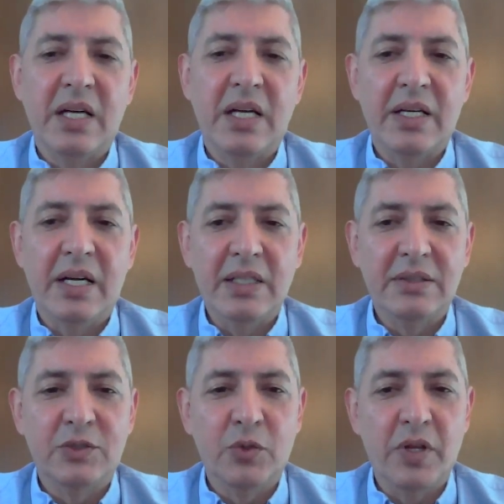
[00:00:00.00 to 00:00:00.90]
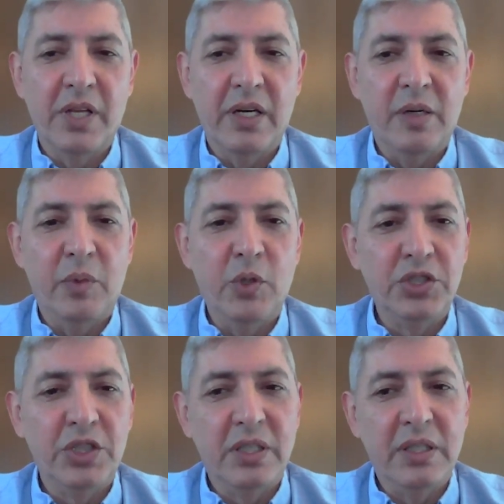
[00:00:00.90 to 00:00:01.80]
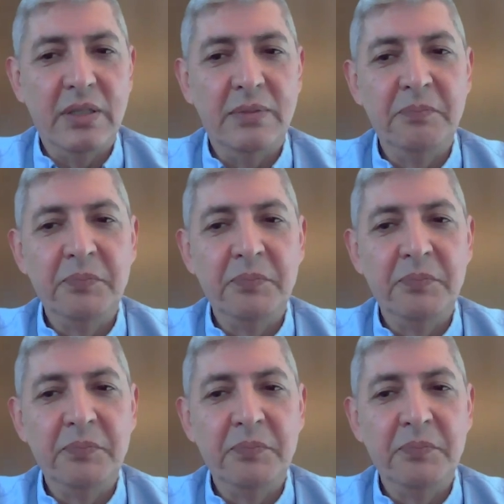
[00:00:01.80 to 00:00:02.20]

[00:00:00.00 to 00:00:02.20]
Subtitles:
I got to their emotional,